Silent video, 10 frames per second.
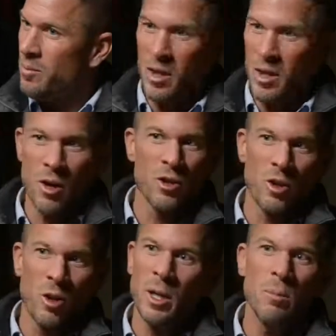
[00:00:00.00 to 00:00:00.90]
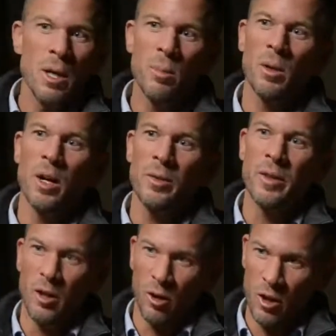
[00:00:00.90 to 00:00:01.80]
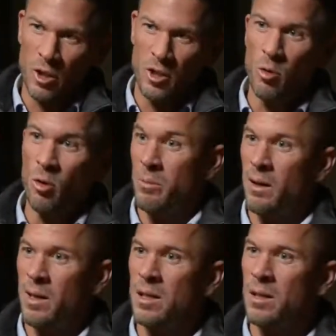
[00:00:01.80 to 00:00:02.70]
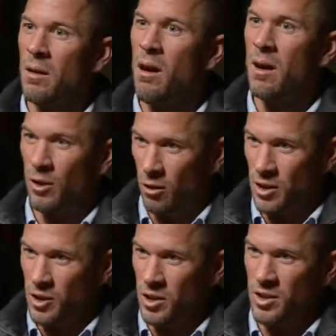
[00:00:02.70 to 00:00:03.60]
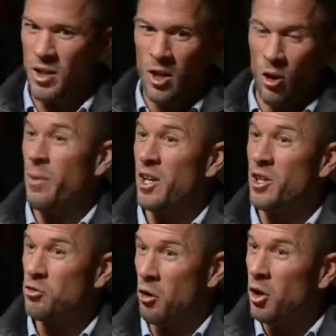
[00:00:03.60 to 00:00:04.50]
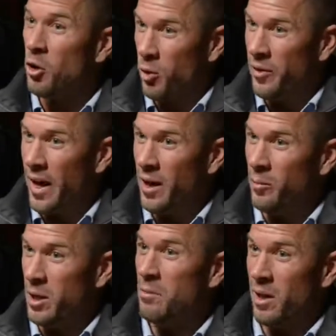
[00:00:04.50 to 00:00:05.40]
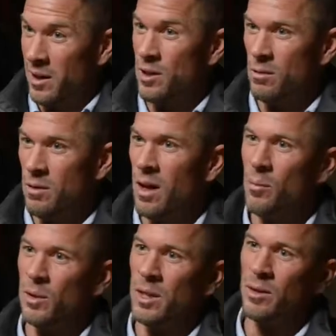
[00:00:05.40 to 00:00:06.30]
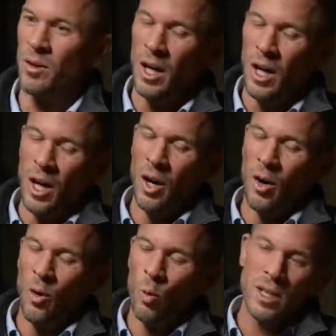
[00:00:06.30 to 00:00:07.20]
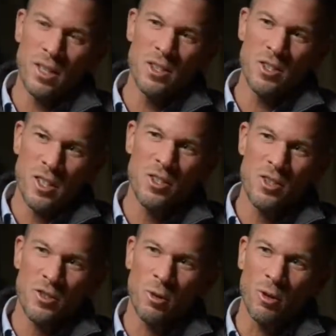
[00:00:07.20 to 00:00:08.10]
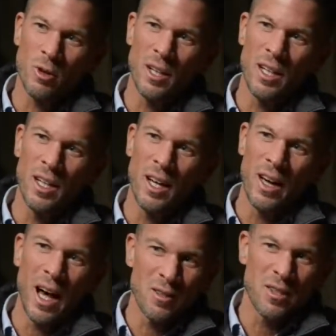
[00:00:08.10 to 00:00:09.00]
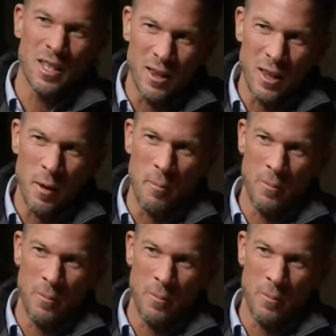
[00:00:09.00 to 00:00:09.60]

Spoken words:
I mean, there are so many people out there, Christians, who are married to non-Christians, who may struggle with that, being married to a non-believer. What does this story have to say to them?